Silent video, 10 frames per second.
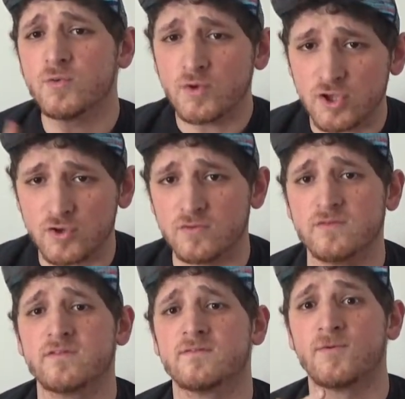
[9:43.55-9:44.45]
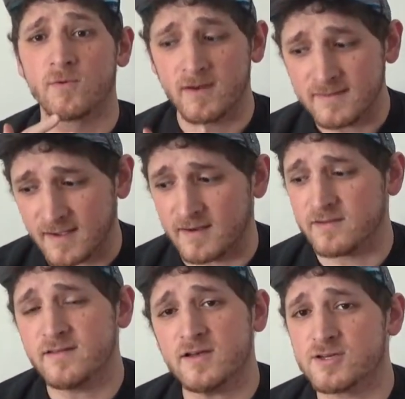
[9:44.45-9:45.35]
will use for an entire
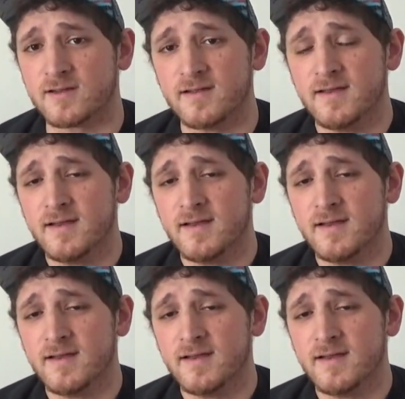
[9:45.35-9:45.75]
session.